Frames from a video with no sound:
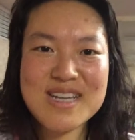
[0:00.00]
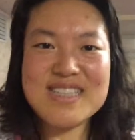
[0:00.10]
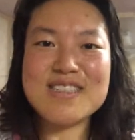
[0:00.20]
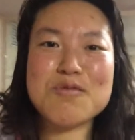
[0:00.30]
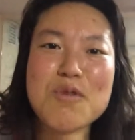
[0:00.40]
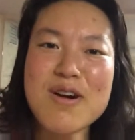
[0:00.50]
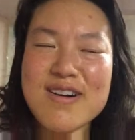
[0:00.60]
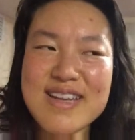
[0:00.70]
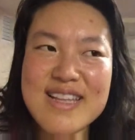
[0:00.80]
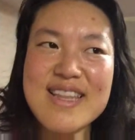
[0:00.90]
in this
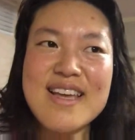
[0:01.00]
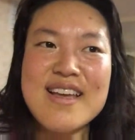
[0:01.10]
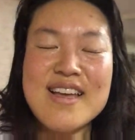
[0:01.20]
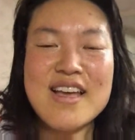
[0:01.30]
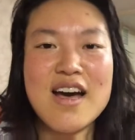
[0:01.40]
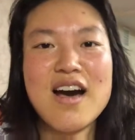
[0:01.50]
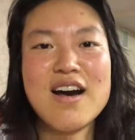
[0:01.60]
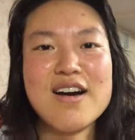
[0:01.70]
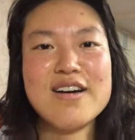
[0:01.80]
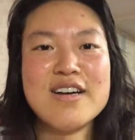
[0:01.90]
world. And
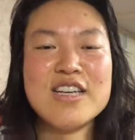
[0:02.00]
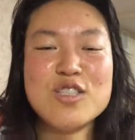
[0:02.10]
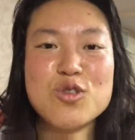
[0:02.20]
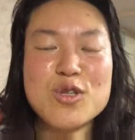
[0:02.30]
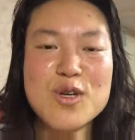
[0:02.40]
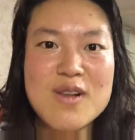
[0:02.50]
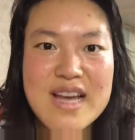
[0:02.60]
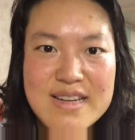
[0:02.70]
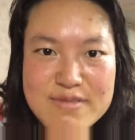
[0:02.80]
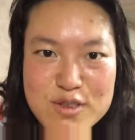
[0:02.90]
uh, enjoy your
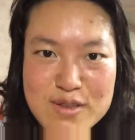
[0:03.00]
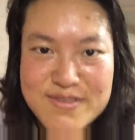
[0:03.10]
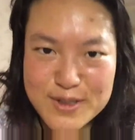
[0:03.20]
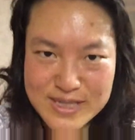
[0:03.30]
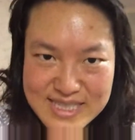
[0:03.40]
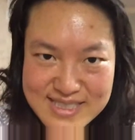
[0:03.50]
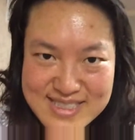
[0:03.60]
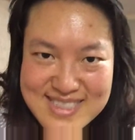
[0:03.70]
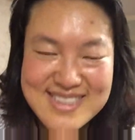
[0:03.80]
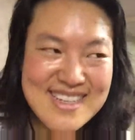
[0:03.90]
life to the
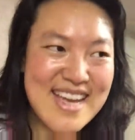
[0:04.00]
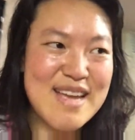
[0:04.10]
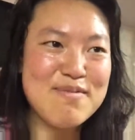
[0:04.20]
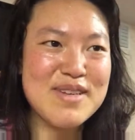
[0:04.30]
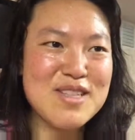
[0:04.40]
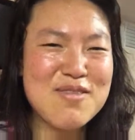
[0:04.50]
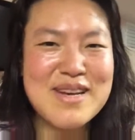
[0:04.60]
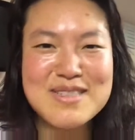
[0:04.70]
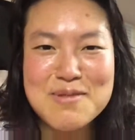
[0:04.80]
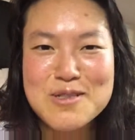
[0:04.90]
fullest and be the
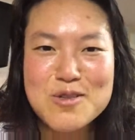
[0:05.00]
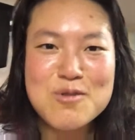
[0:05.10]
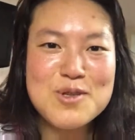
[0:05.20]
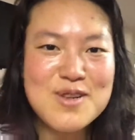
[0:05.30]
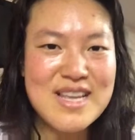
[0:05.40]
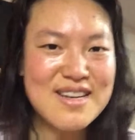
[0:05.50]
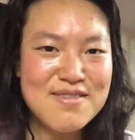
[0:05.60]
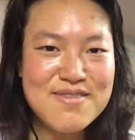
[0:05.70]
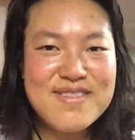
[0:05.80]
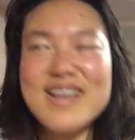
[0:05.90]
best version of your
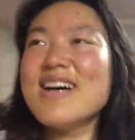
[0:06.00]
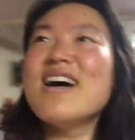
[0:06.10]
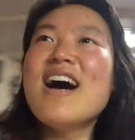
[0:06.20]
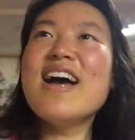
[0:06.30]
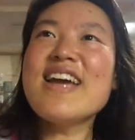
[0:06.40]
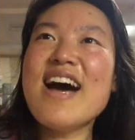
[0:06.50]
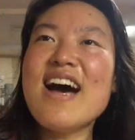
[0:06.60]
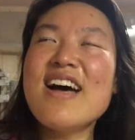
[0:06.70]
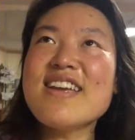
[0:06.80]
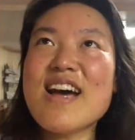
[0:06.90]
life.
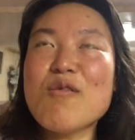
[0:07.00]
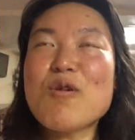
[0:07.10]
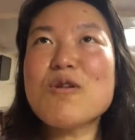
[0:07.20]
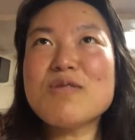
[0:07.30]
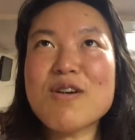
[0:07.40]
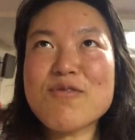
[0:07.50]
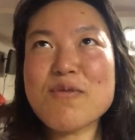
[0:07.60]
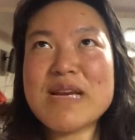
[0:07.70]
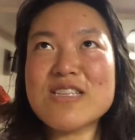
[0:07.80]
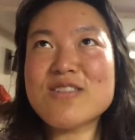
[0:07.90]
Yeah, yeah. One of the
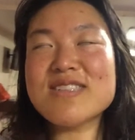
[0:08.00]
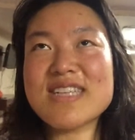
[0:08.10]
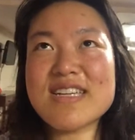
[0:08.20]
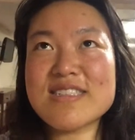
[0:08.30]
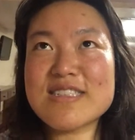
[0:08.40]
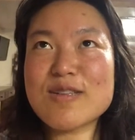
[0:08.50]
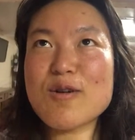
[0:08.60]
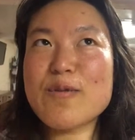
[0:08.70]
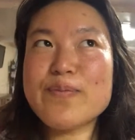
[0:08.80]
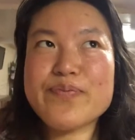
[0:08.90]
affirmations says, you
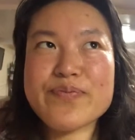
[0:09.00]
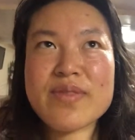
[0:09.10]
know,